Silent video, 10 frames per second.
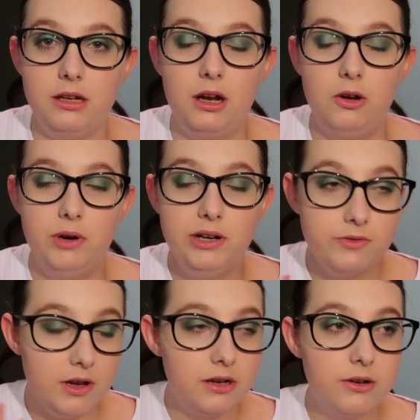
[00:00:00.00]
I already
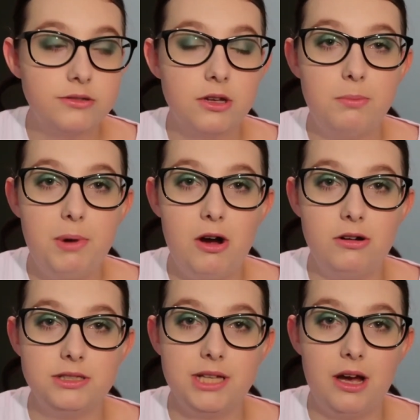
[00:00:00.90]
felt like I was going to
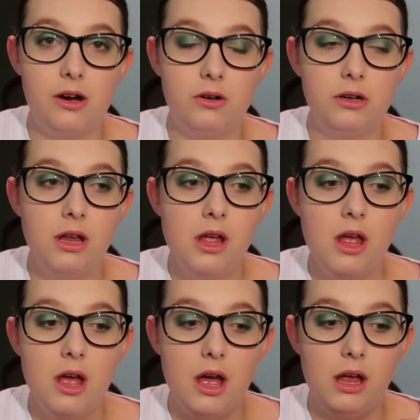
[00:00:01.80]
pass out,
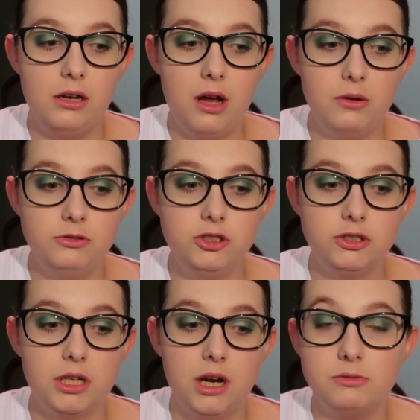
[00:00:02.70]
and I was just
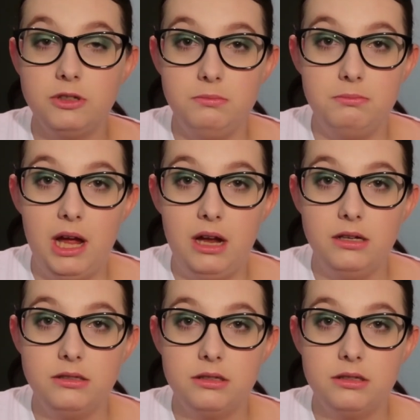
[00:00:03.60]
an absolute mess.